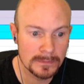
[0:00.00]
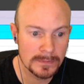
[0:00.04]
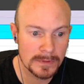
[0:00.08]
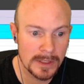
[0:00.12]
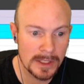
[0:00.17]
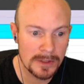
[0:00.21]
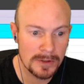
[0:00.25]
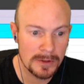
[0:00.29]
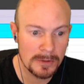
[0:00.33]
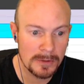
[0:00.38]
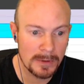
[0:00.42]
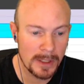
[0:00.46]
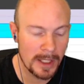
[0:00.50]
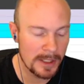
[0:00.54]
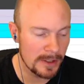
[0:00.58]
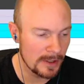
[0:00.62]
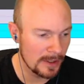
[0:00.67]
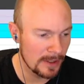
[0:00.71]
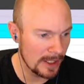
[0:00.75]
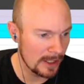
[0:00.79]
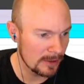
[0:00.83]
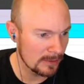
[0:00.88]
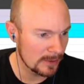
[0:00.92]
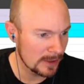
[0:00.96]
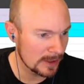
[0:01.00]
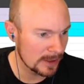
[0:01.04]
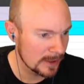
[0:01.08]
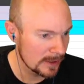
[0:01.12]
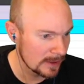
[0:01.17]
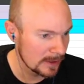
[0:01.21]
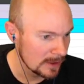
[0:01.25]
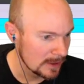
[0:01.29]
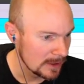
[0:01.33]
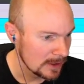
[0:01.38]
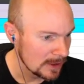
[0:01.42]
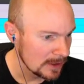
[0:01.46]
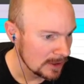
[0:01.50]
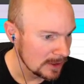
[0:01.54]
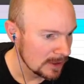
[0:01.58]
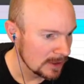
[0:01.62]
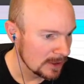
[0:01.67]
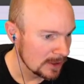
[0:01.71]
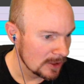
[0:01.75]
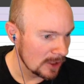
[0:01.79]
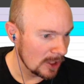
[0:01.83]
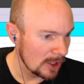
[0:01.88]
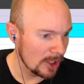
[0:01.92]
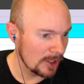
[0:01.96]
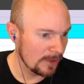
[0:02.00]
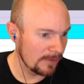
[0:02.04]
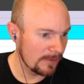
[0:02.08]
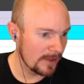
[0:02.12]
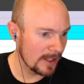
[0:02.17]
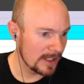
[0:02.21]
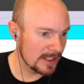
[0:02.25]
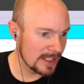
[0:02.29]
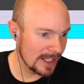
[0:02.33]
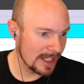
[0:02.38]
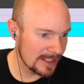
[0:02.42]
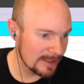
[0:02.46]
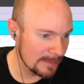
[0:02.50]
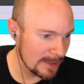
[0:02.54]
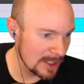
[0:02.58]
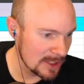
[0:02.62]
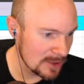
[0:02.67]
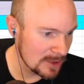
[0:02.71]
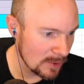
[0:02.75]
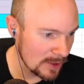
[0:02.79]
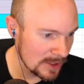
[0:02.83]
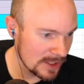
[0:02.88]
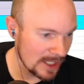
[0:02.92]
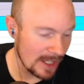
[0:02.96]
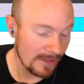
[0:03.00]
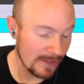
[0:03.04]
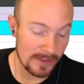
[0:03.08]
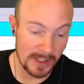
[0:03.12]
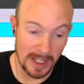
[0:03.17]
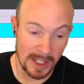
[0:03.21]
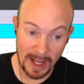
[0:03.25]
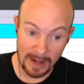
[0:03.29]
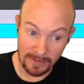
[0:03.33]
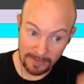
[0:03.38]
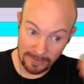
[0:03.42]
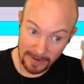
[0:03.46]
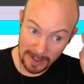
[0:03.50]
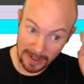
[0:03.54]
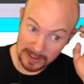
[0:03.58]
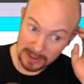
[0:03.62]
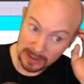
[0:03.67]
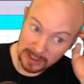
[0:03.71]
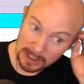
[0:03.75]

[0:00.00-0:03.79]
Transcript: Not too bright. No, that'll work. All the feds have to be towards F. Yeah, feds are